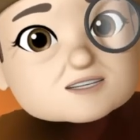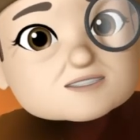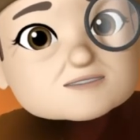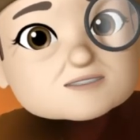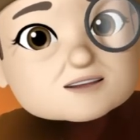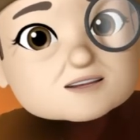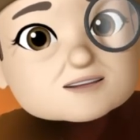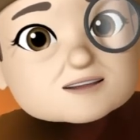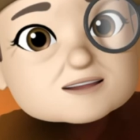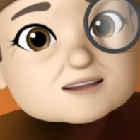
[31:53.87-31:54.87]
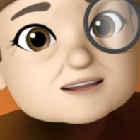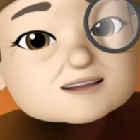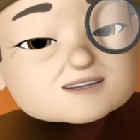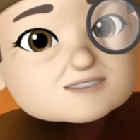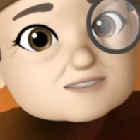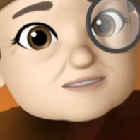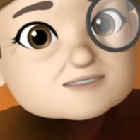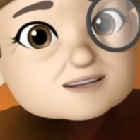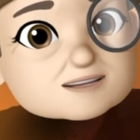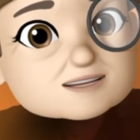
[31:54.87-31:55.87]
regarding antitrust
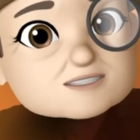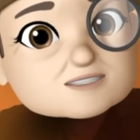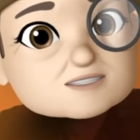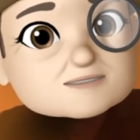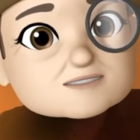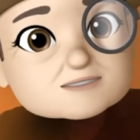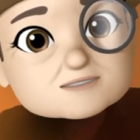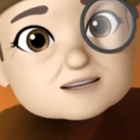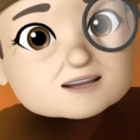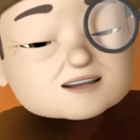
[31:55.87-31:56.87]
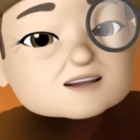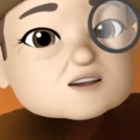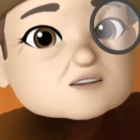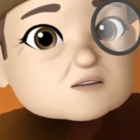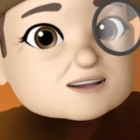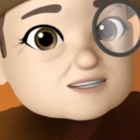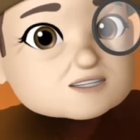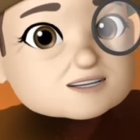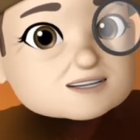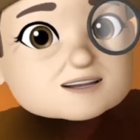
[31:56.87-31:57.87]
violations, and if you have any
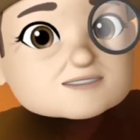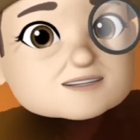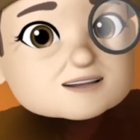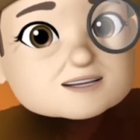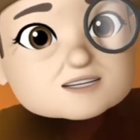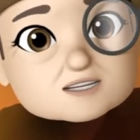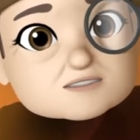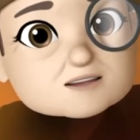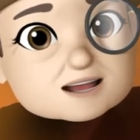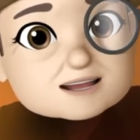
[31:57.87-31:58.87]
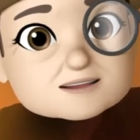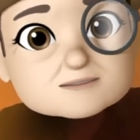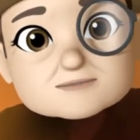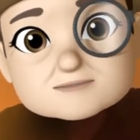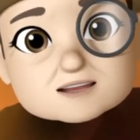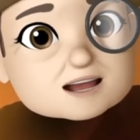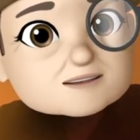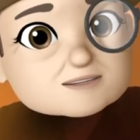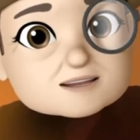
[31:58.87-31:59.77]
questions, subscribe, comment,